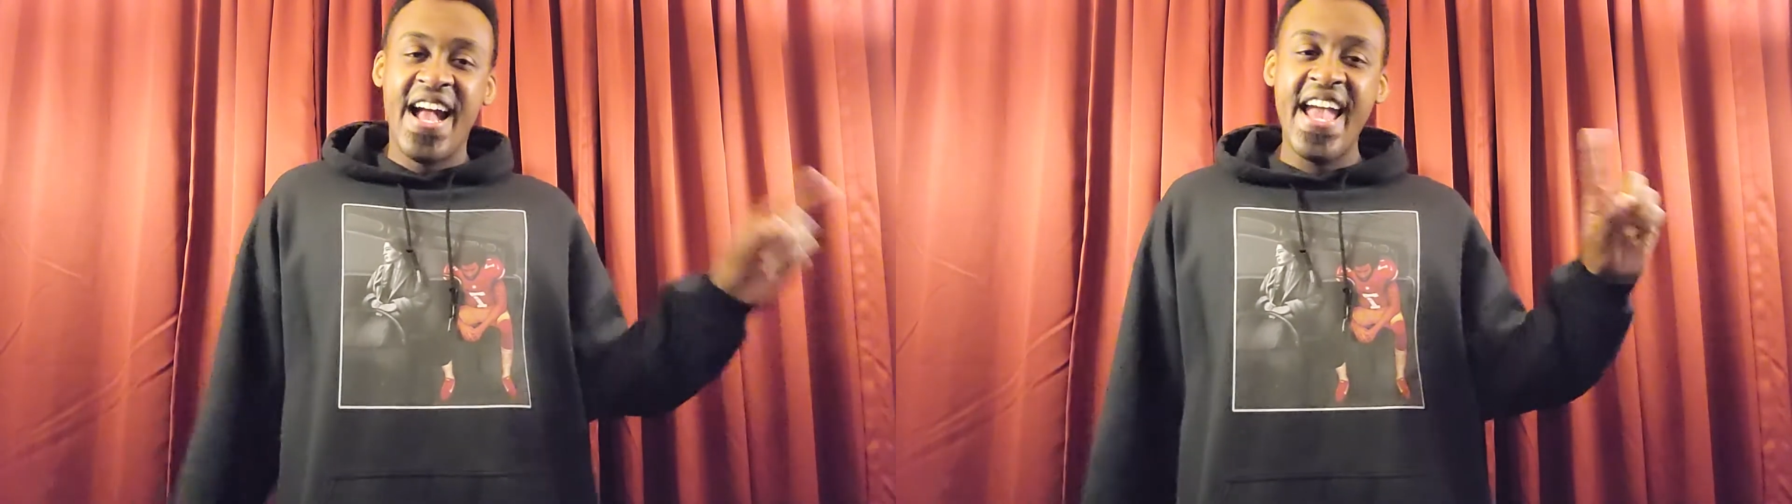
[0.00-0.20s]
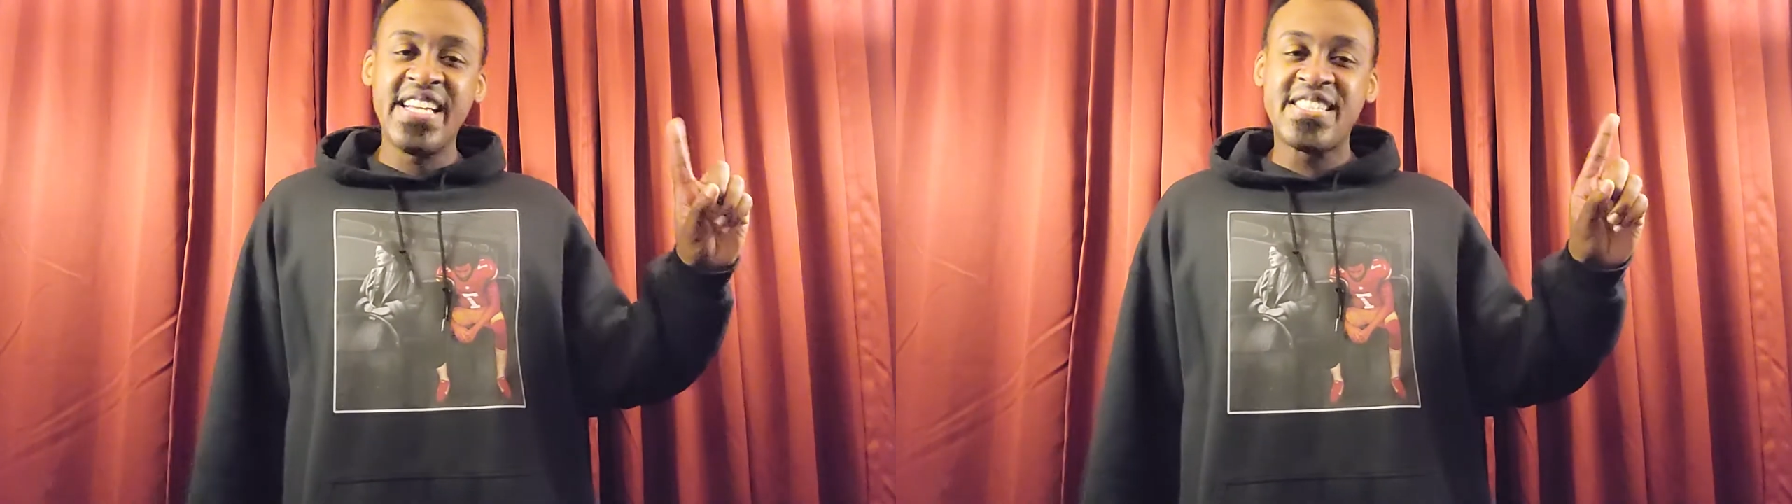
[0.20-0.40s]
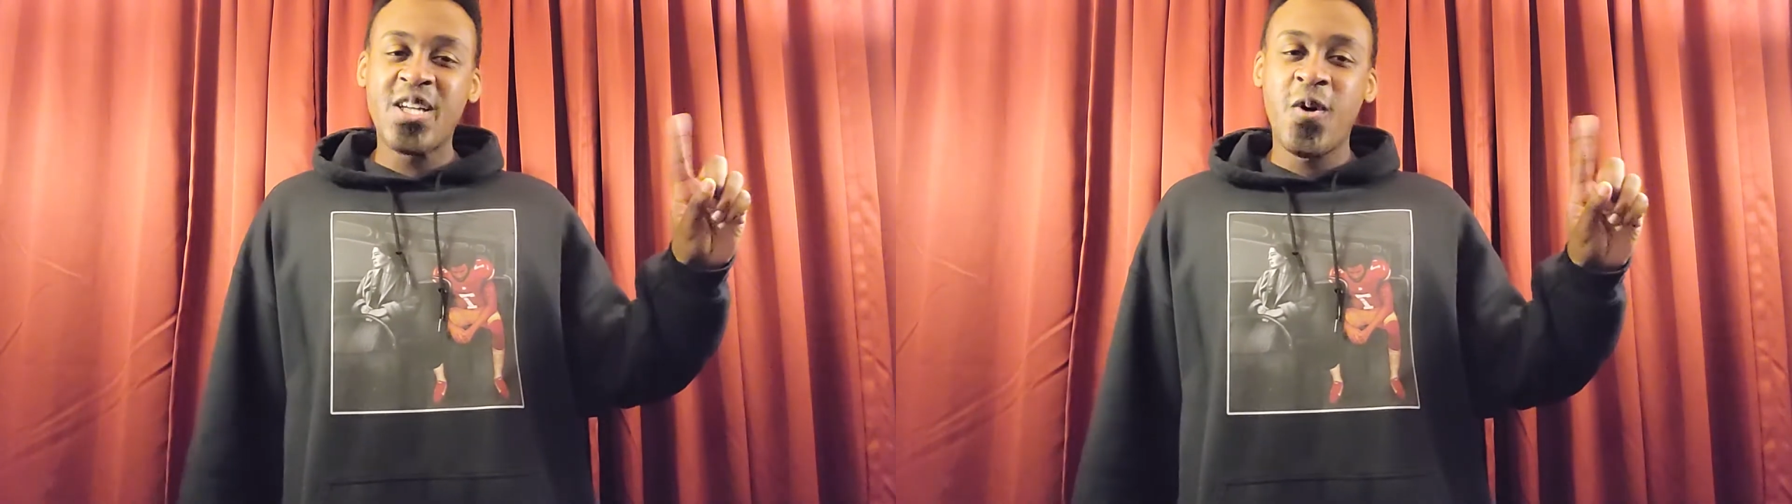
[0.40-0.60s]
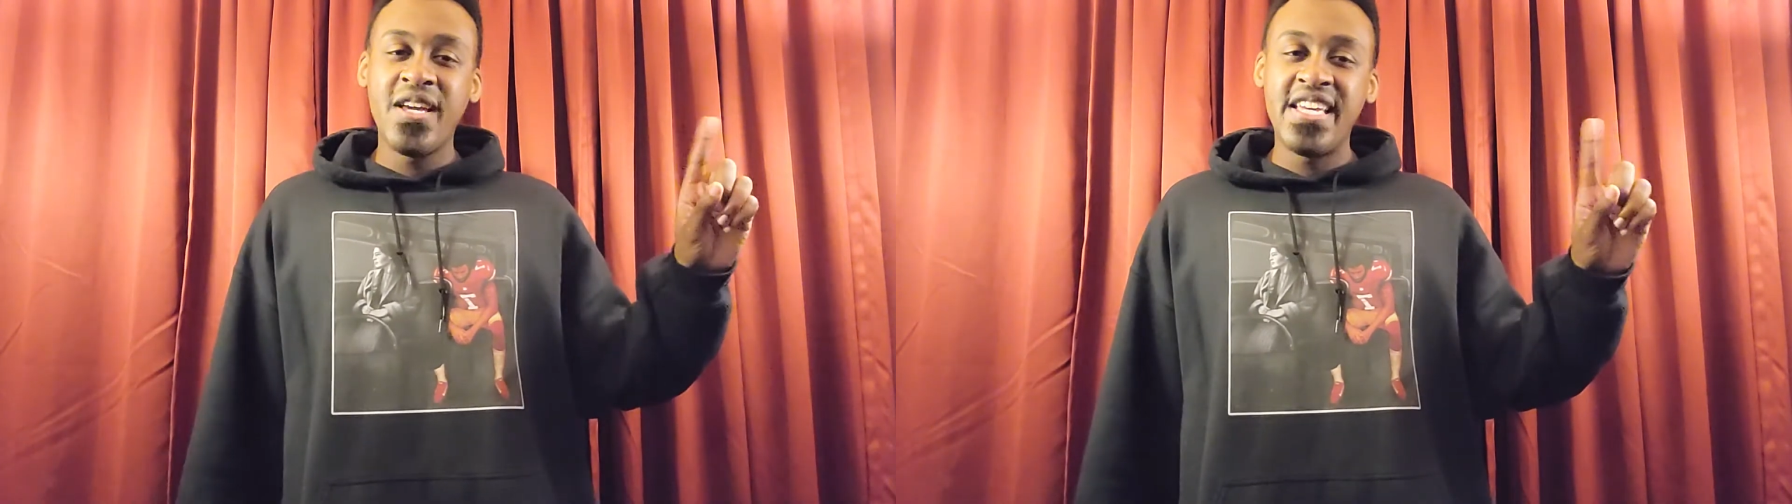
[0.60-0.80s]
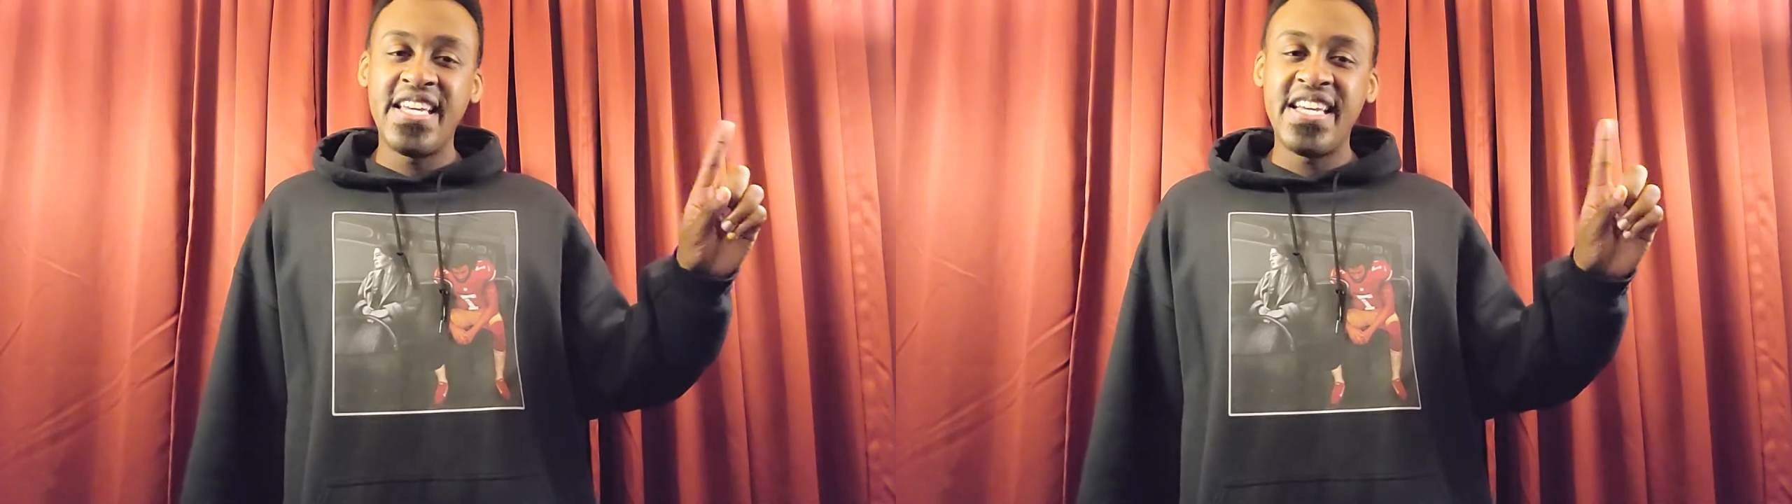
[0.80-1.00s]
ain't so
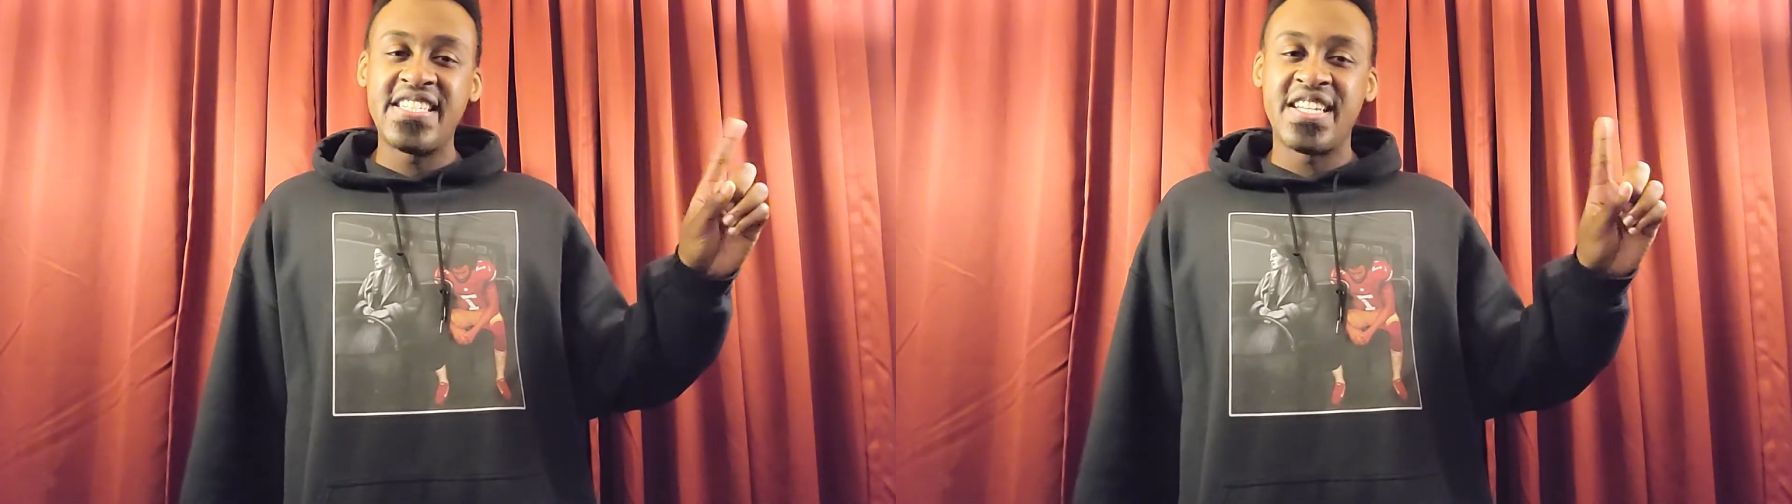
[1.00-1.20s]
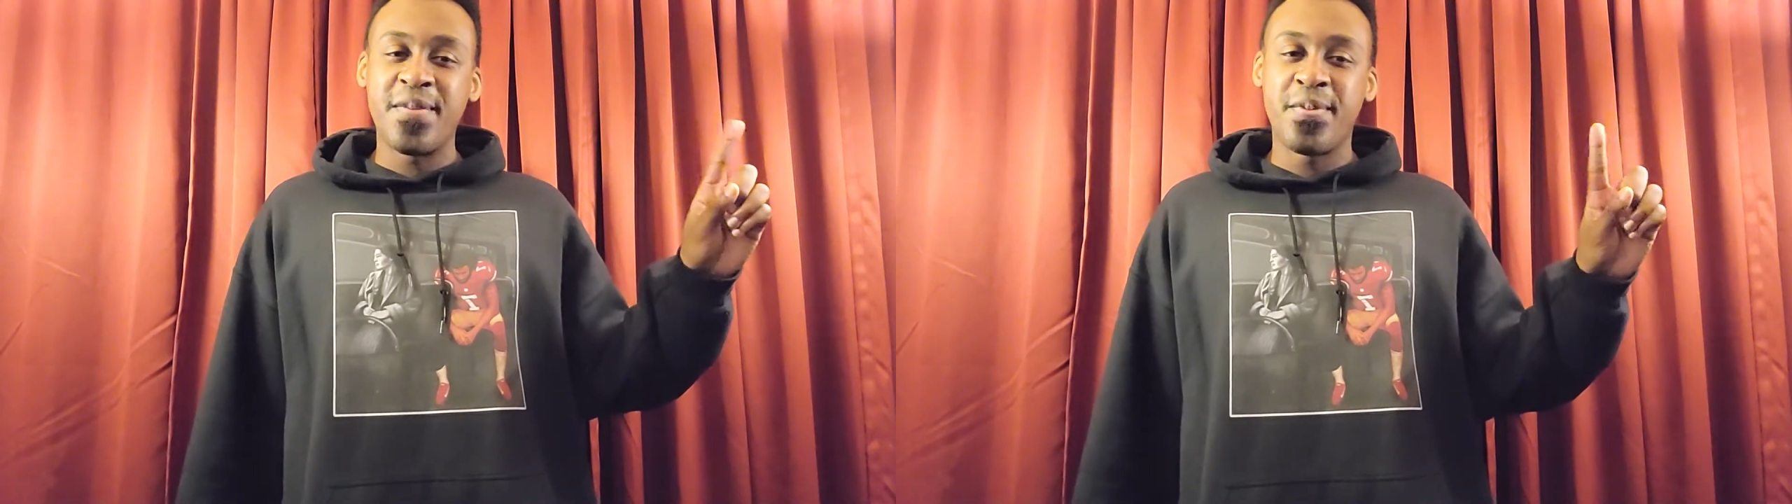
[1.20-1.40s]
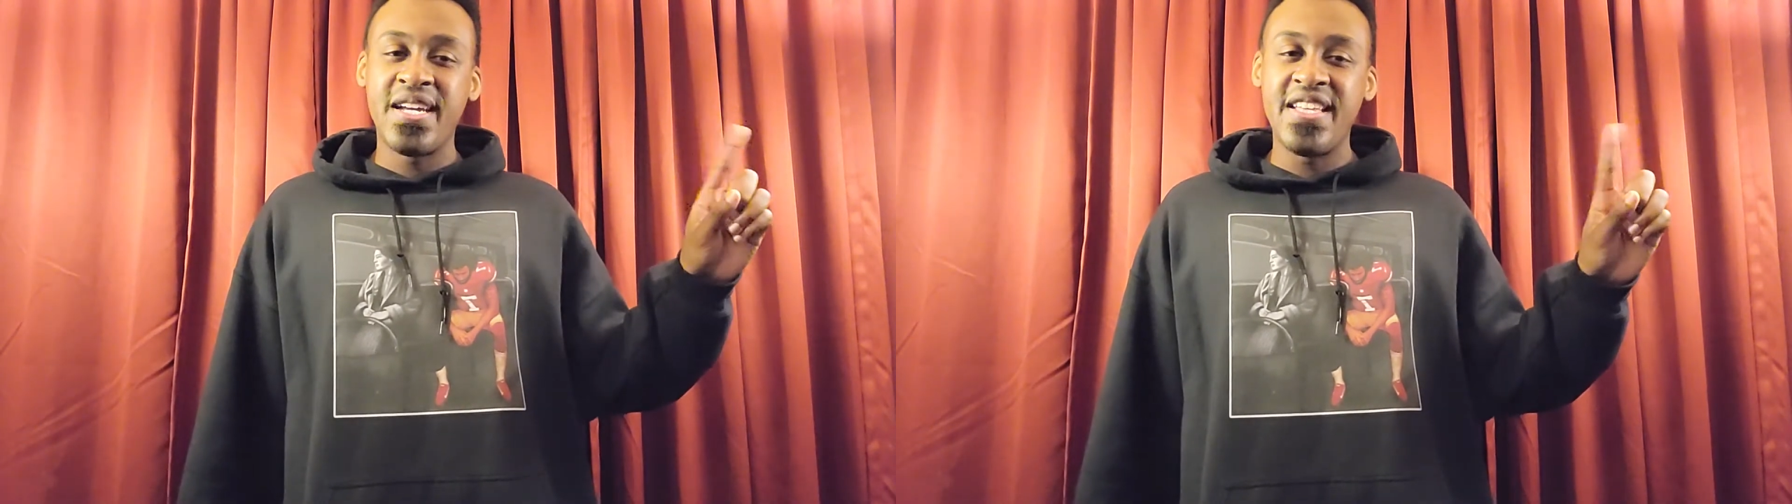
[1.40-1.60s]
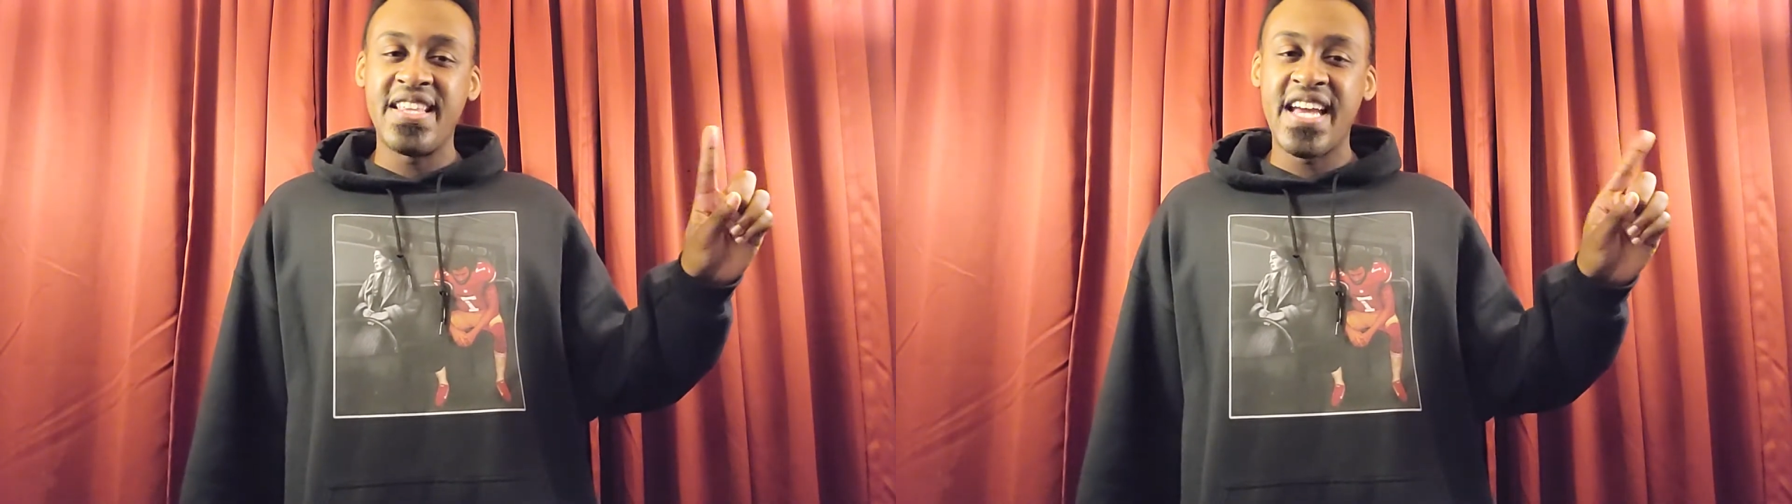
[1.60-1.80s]
easy to breathe